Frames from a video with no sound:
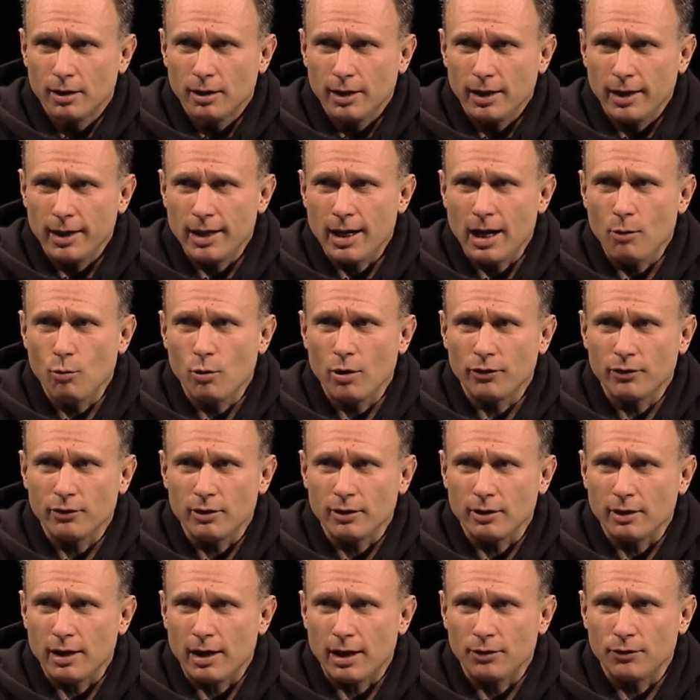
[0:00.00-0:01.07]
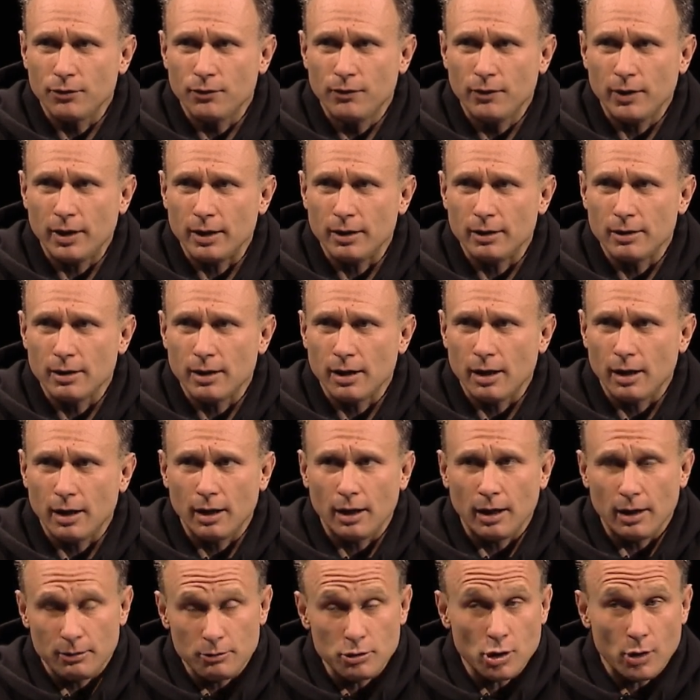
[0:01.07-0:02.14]
and I wasn't as fit,
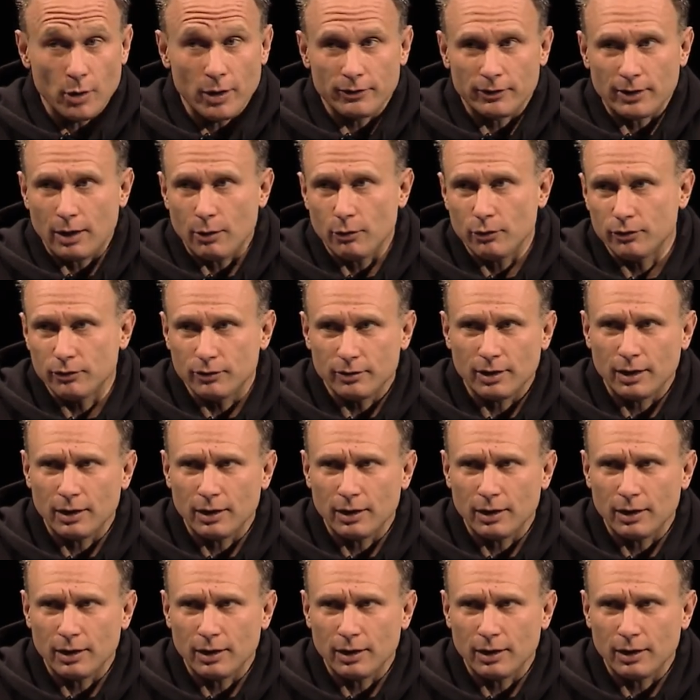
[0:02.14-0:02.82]
uh, you know, as I was.